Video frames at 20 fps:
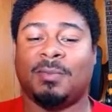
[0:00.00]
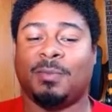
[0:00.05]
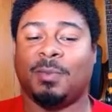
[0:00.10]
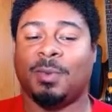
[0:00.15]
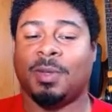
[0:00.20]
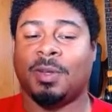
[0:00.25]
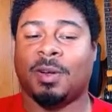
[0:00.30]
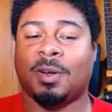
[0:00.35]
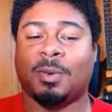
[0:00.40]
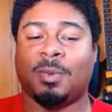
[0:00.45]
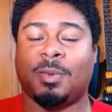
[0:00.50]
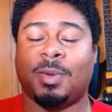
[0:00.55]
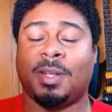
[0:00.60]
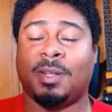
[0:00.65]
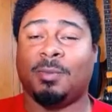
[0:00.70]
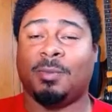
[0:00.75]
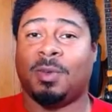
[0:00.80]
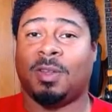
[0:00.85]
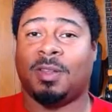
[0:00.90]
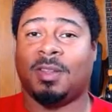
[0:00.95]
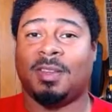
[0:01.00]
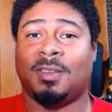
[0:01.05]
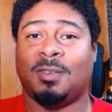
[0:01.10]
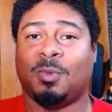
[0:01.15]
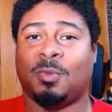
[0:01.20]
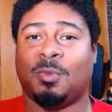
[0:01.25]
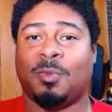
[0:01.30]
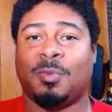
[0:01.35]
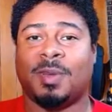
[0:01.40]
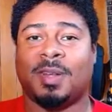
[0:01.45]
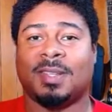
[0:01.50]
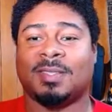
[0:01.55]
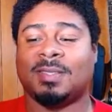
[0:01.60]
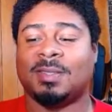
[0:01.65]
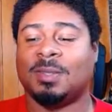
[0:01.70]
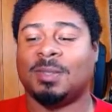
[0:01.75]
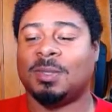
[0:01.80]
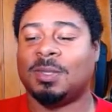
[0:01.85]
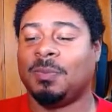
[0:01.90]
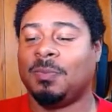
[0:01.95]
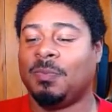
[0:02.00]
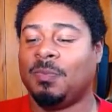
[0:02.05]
we already running normal monsters.